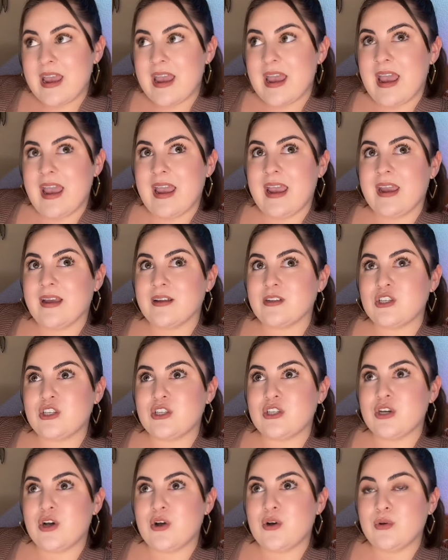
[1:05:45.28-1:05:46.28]
And
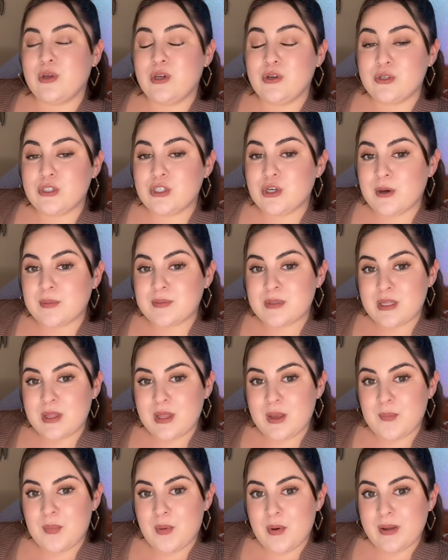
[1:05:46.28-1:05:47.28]
so you show up to the
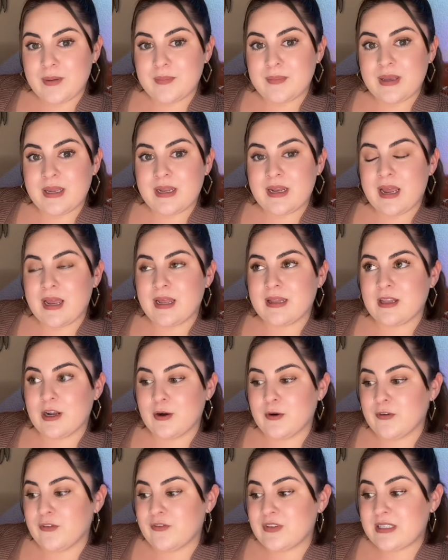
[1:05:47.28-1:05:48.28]
appointment and
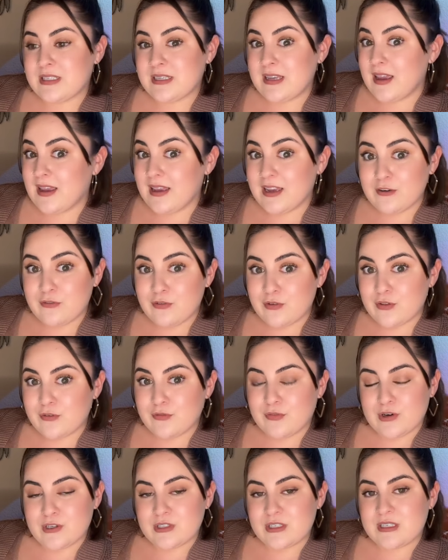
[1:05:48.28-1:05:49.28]
they're seeing it for the
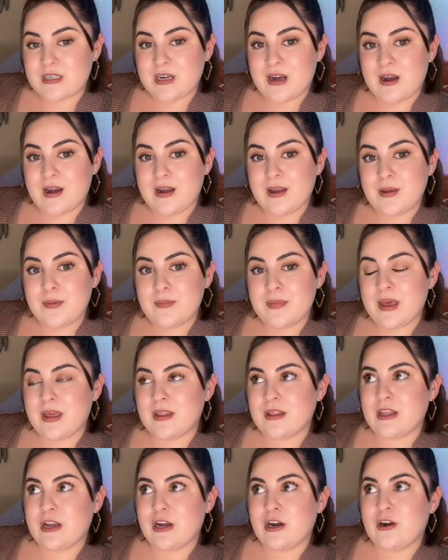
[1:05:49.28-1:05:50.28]
first time
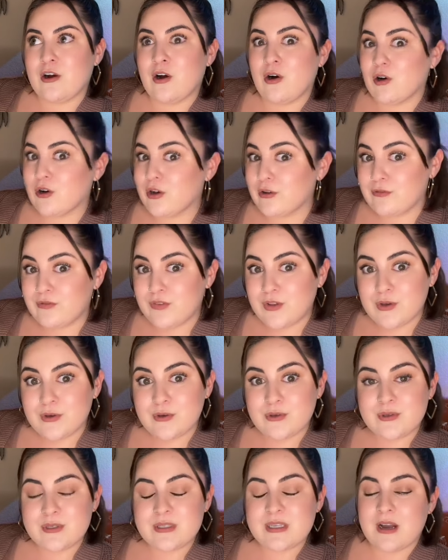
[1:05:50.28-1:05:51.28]
and they're all
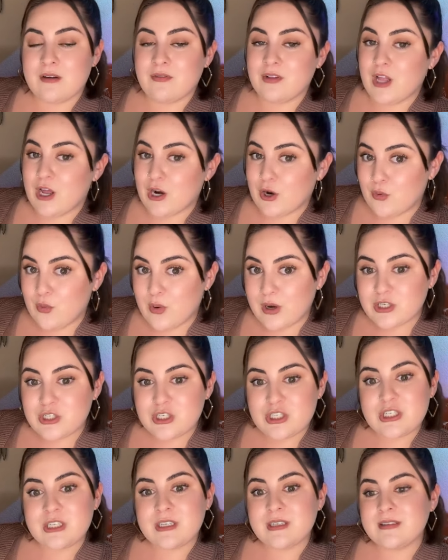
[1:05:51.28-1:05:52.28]
confused, have a lot of
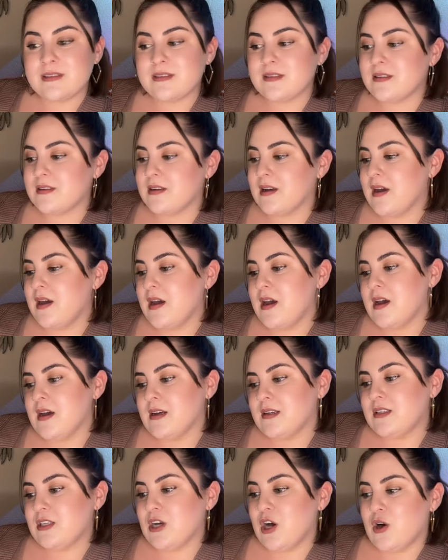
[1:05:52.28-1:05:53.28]
questions.
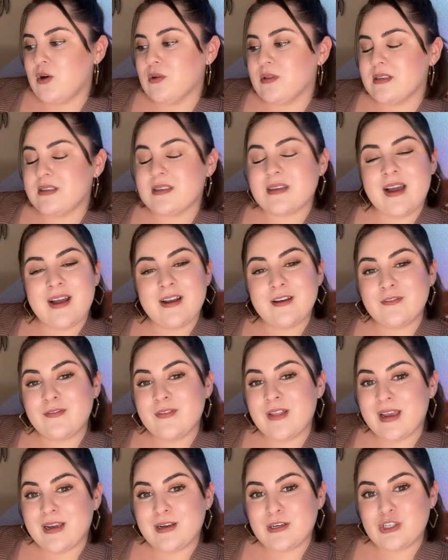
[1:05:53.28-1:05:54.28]
So that's kind of
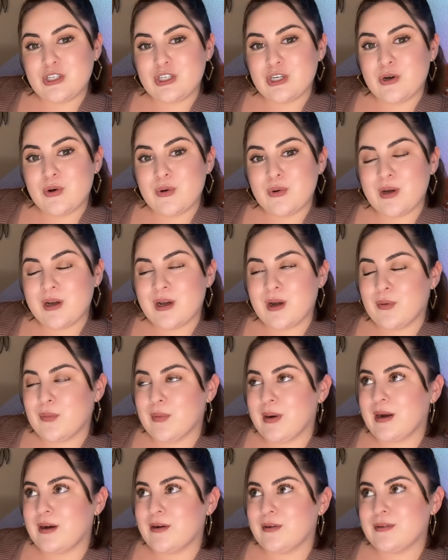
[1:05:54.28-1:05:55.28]
like a joke
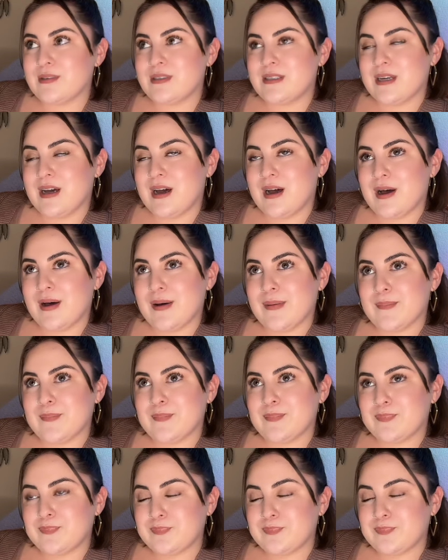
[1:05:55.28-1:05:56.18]
around the